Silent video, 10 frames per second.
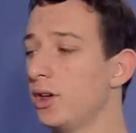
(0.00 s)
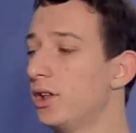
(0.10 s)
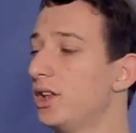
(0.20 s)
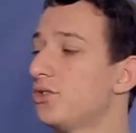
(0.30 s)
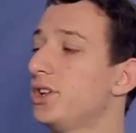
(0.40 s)

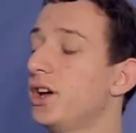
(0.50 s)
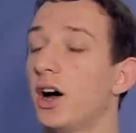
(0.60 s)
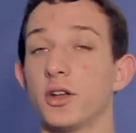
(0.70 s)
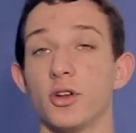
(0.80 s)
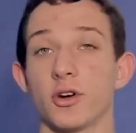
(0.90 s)
literally
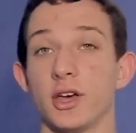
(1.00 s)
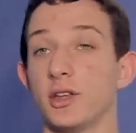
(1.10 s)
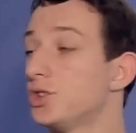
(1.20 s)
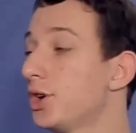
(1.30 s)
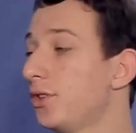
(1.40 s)
unlock
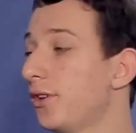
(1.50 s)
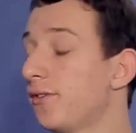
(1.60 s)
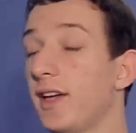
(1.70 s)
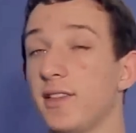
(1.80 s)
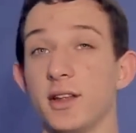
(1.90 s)
it, show it to your
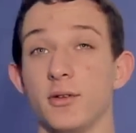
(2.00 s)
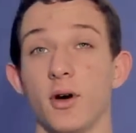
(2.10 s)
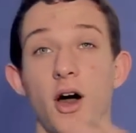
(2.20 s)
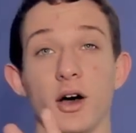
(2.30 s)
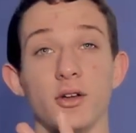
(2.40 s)
face, and it
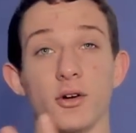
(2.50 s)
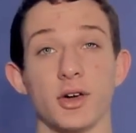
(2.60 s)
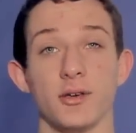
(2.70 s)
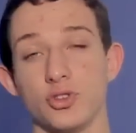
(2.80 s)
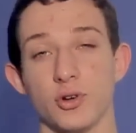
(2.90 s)
will unlock
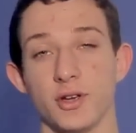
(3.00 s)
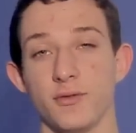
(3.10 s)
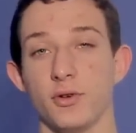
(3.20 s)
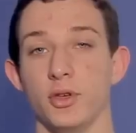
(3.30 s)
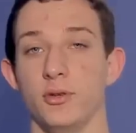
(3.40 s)
it straight
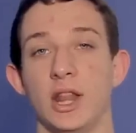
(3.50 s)
for you.